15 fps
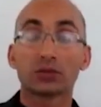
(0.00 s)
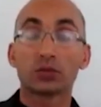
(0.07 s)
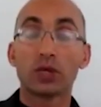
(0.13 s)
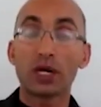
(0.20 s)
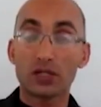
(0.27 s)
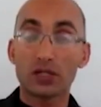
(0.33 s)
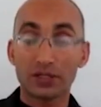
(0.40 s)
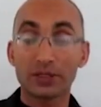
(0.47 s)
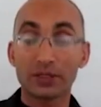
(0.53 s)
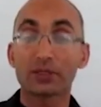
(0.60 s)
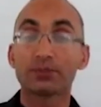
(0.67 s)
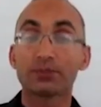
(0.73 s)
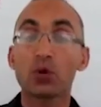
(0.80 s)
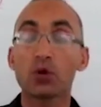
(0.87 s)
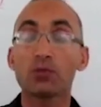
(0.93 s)
Words in
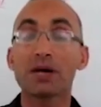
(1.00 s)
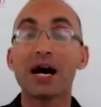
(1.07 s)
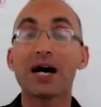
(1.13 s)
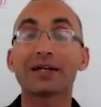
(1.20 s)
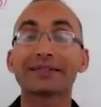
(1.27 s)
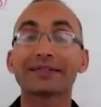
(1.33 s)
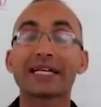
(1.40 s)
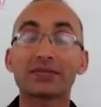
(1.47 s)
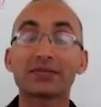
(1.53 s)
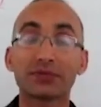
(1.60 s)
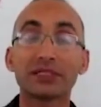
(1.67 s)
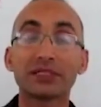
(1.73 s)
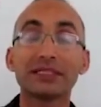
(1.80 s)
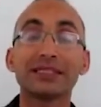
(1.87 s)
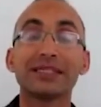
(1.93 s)
the poem are
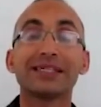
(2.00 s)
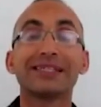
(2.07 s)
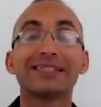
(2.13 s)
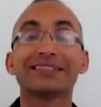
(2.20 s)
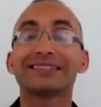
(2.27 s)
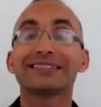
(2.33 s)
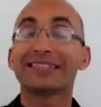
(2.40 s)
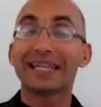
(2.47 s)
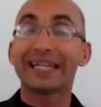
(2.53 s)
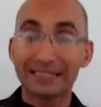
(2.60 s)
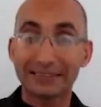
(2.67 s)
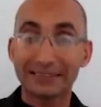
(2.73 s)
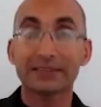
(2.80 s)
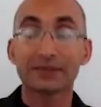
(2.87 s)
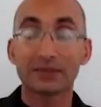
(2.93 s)
carefully
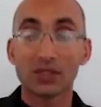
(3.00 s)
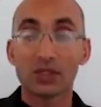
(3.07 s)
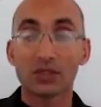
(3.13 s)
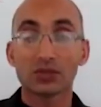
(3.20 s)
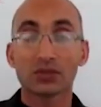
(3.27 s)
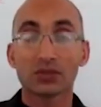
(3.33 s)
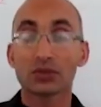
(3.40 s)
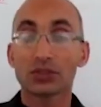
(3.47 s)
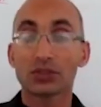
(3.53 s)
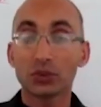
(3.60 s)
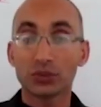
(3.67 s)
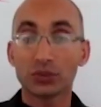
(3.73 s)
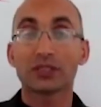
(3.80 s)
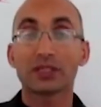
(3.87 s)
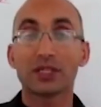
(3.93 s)
selected to
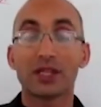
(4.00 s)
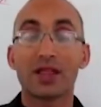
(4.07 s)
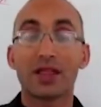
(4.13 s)
suit